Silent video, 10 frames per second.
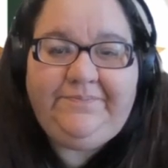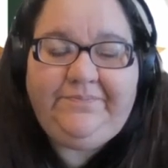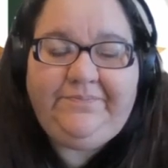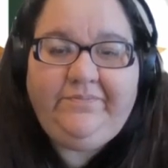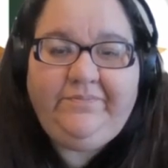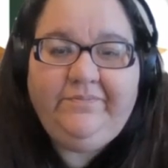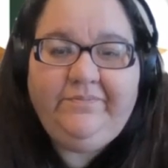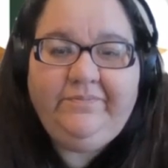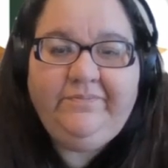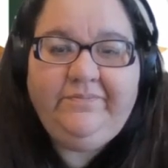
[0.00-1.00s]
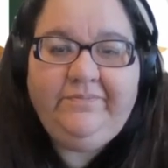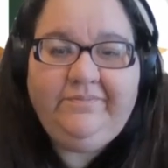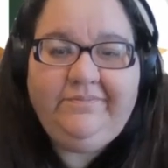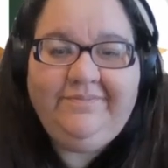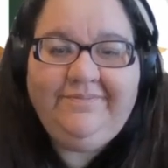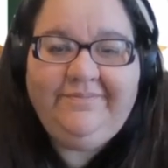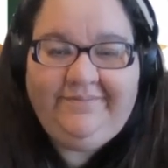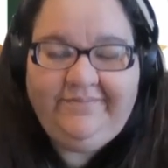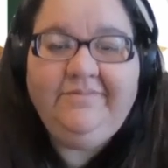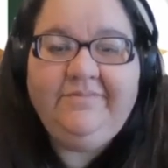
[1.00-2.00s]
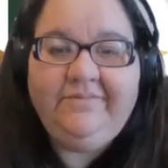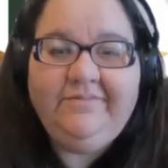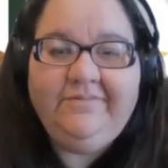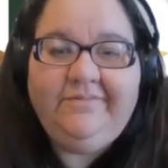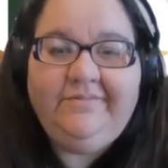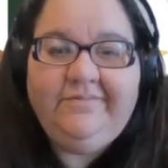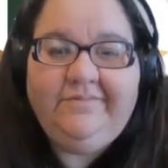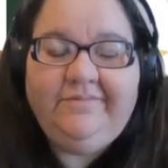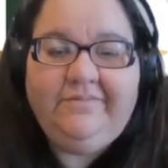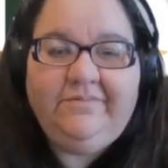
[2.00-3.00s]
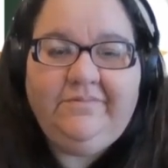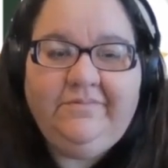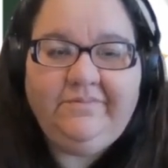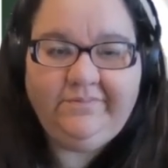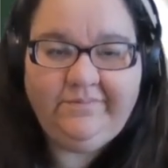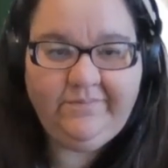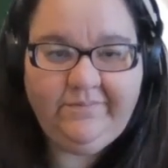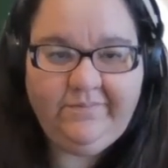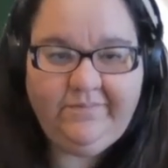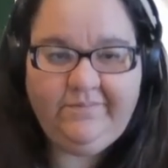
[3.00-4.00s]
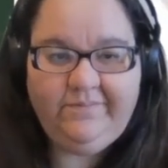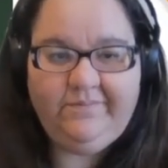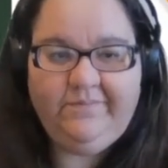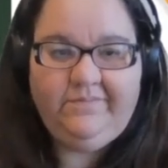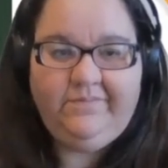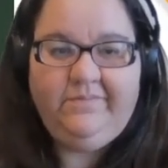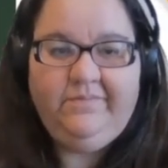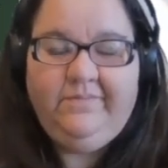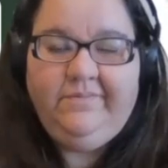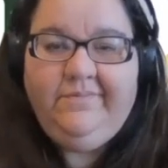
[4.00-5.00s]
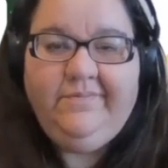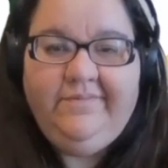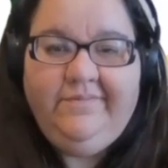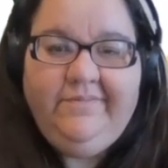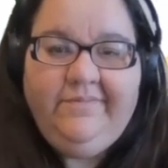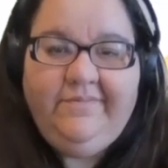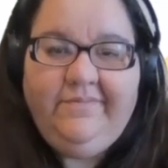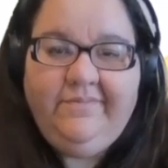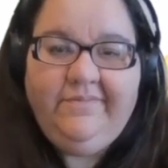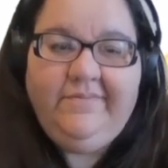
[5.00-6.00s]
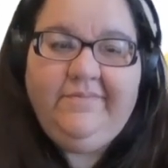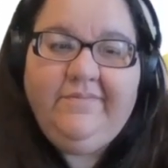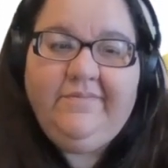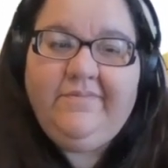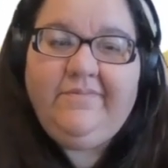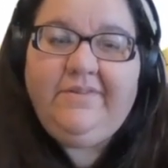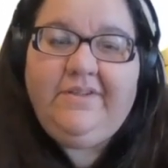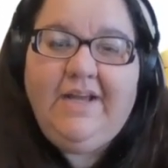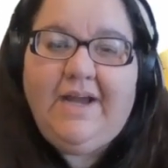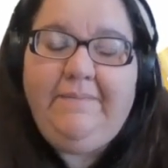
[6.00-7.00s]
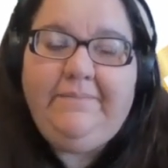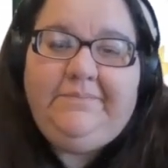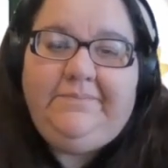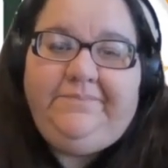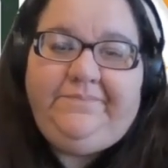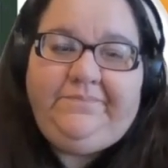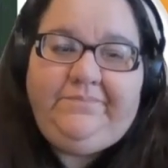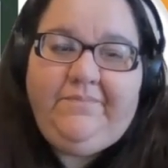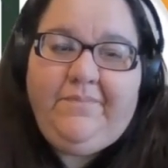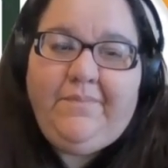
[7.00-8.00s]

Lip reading: The person shown says nothing.